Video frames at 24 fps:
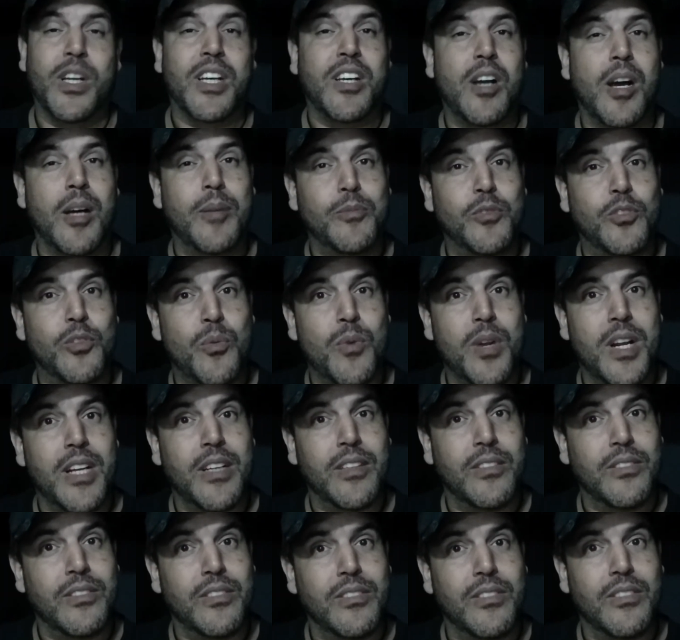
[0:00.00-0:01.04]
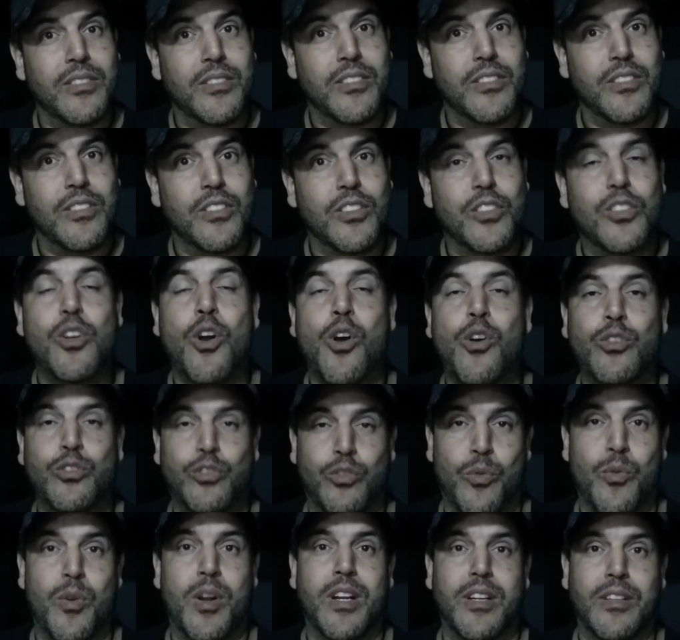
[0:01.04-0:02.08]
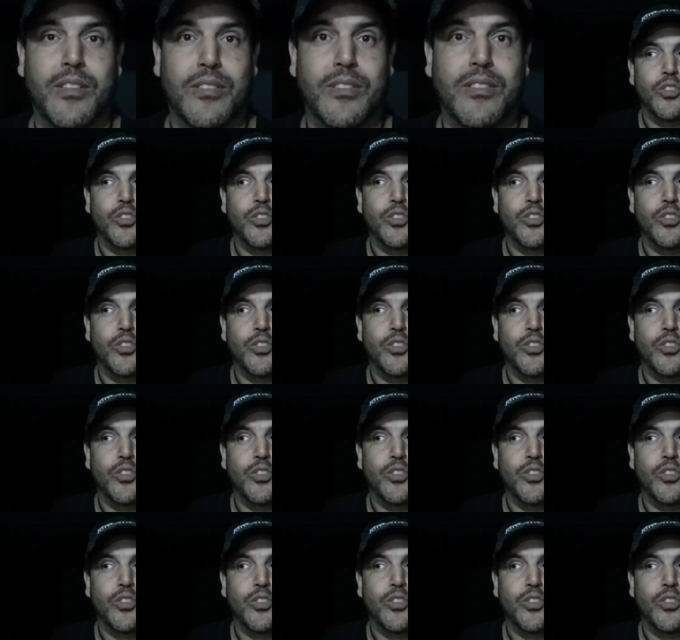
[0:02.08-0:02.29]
What comes around goes around.